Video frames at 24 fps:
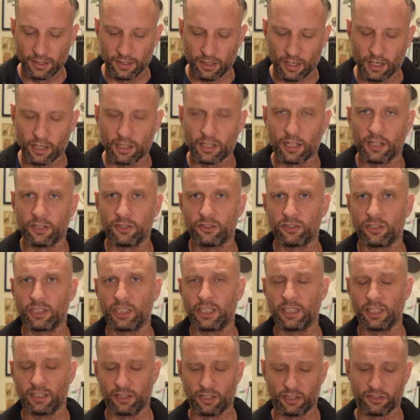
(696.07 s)
our
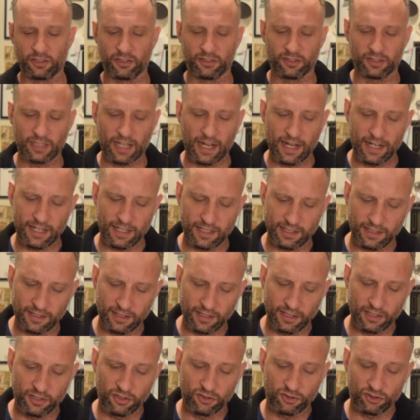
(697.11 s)
country and our society
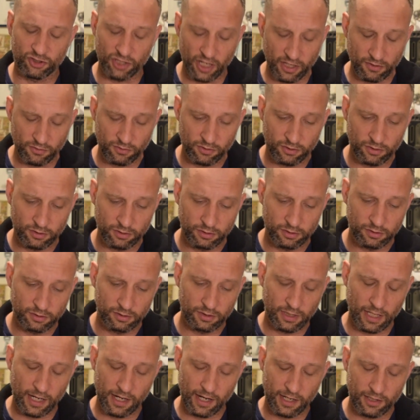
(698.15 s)
in general
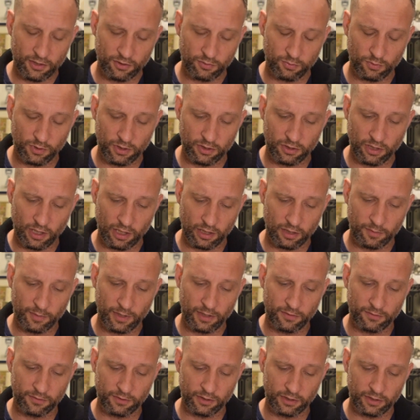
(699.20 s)
that I just want to talk
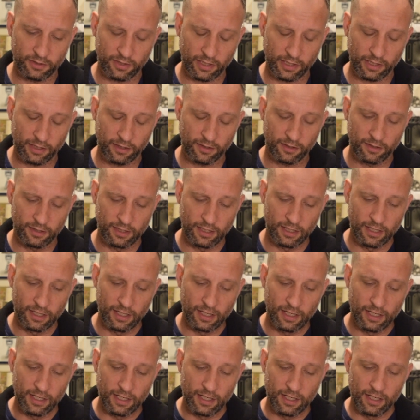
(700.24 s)
about for a second.
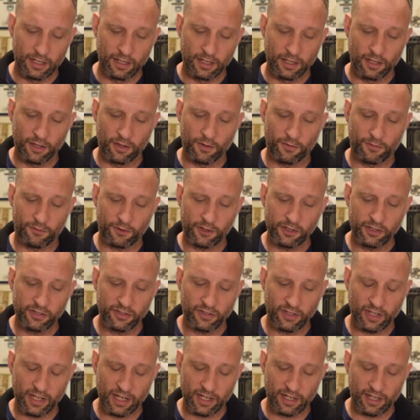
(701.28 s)
The first
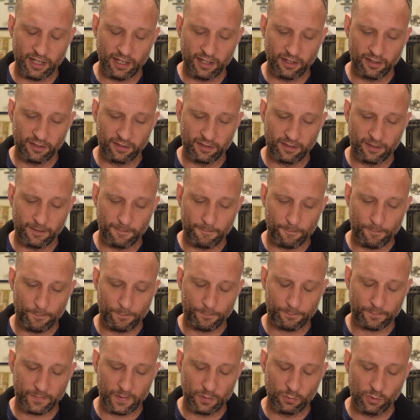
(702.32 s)
thing is,
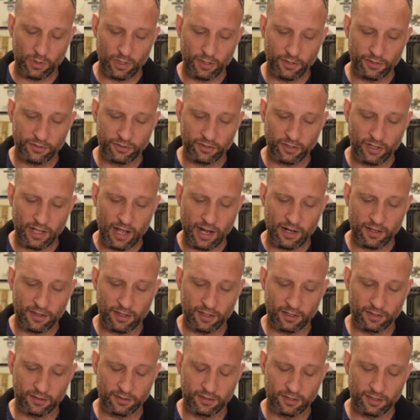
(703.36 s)
well, there's a lot of
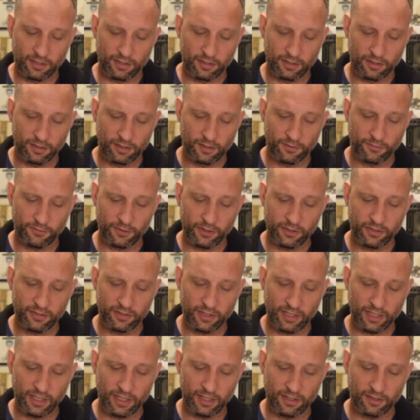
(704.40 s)
things. The first
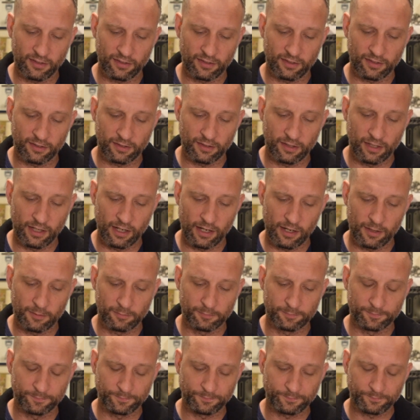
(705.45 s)
thing is,
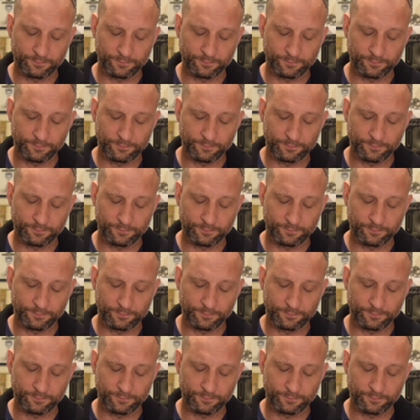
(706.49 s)
from